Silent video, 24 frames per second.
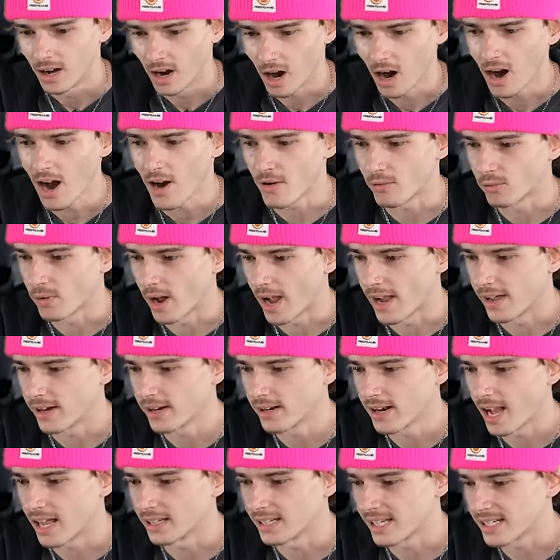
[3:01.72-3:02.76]
All right,
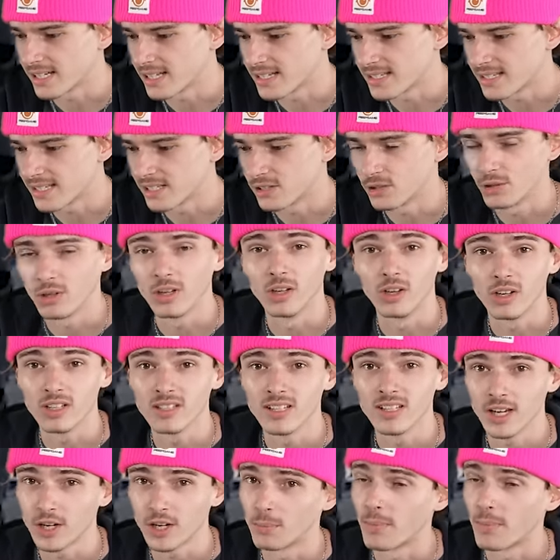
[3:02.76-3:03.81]
Ryder, I like to see it, dude. It
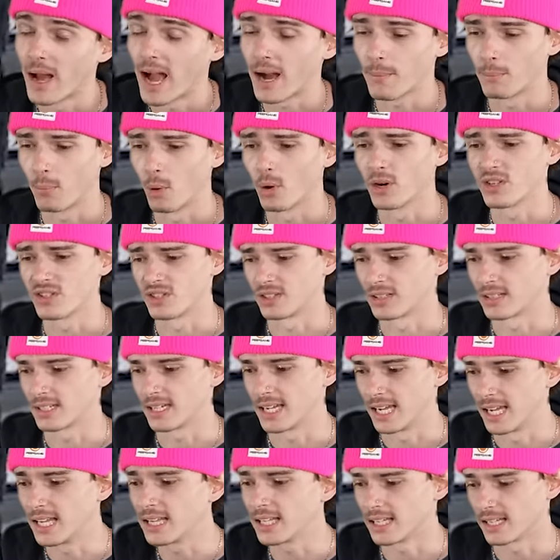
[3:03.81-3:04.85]
looks like your backboards are
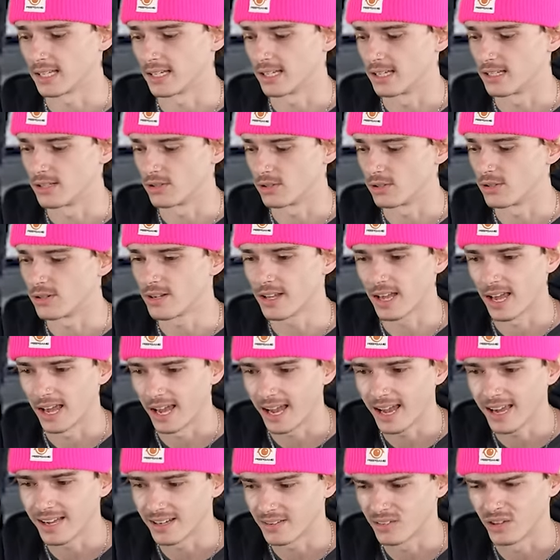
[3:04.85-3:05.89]
killing it, dude.
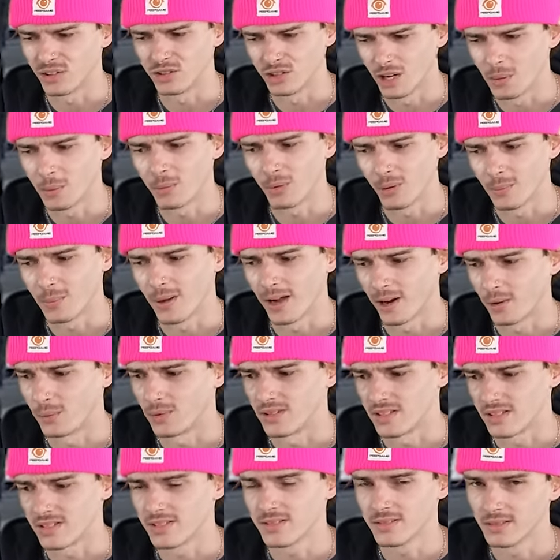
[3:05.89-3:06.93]
And the double whip air
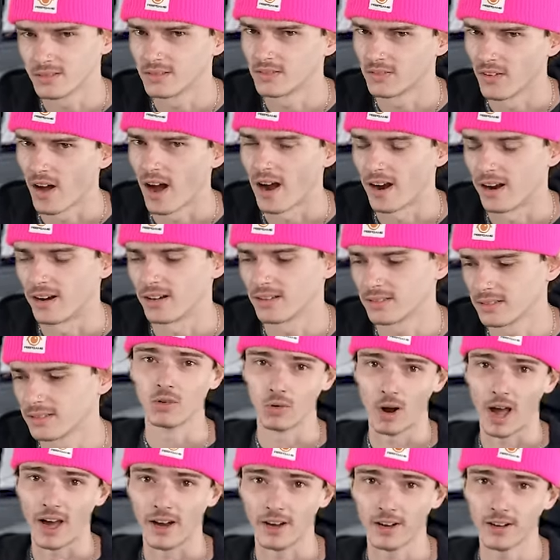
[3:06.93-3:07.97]
was fire.
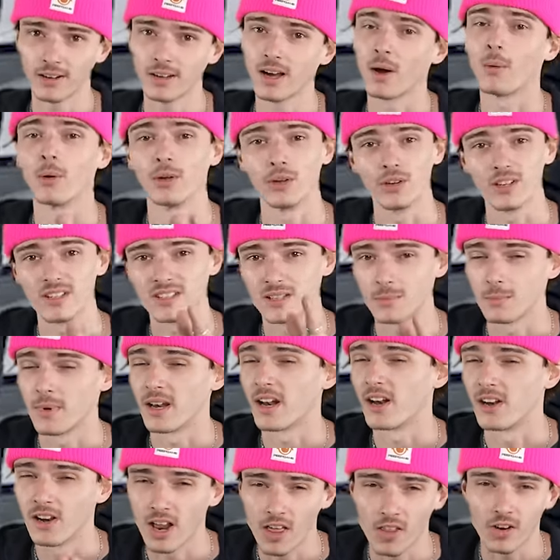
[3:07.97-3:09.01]
Ryder, I want you to submit
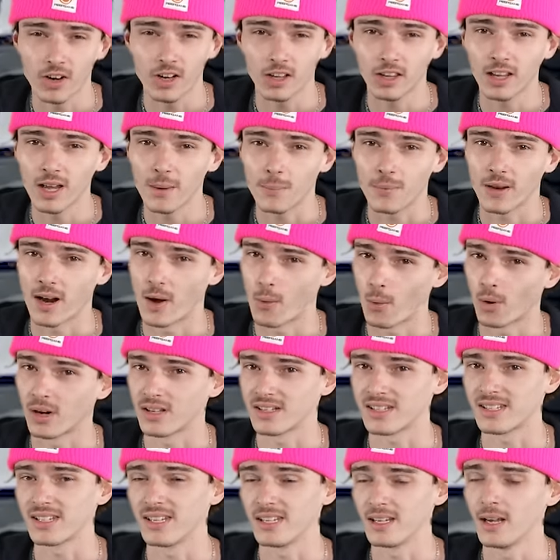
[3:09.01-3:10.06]
another clip and I wanna
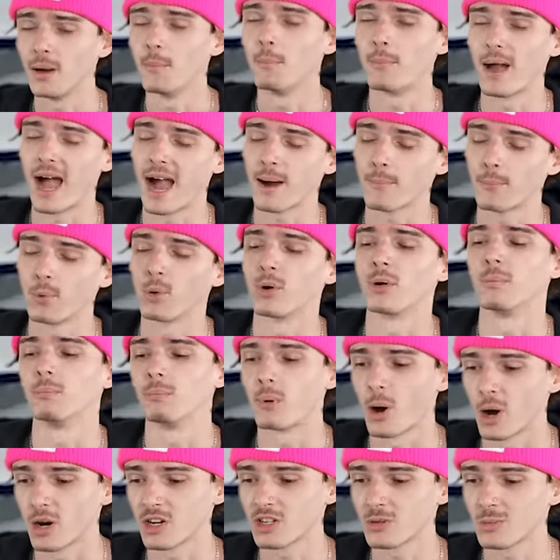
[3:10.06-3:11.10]
see backboard
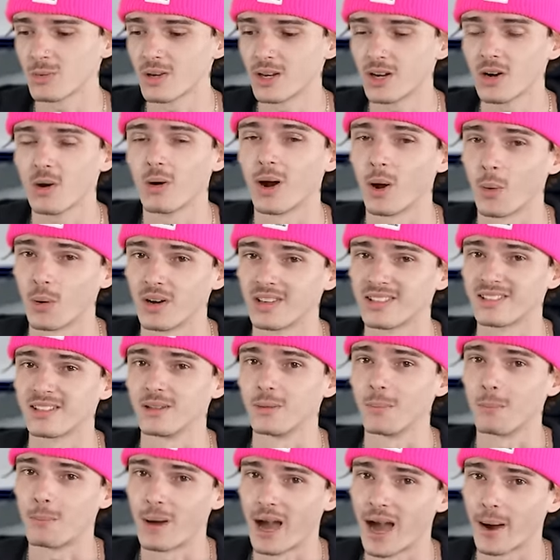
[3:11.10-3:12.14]
bar spin or I wanna
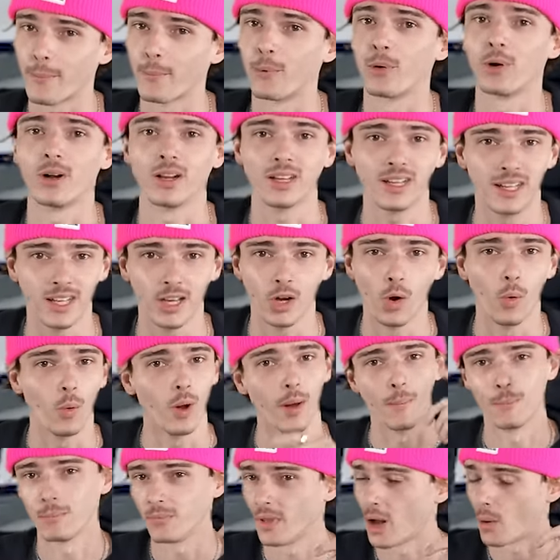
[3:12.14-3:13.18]
see backboard heel
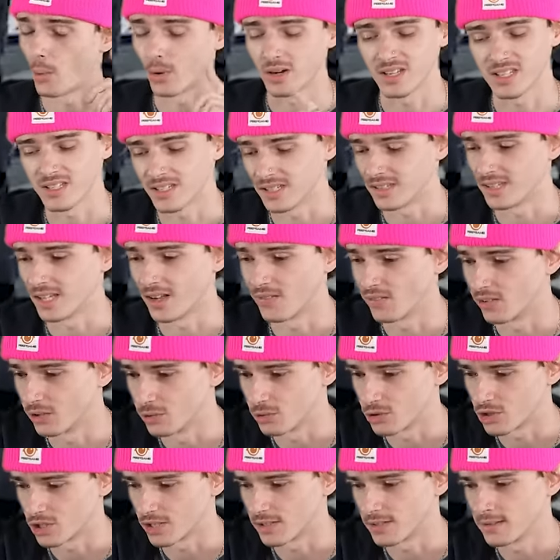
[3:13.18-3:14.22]
whip. I wanna see the
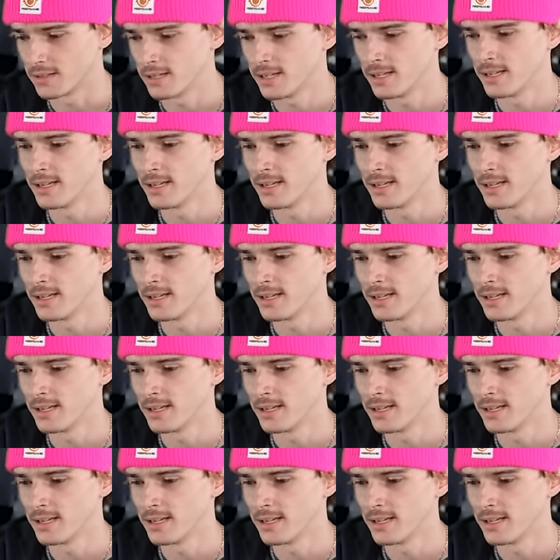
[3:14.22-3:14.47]
evolution.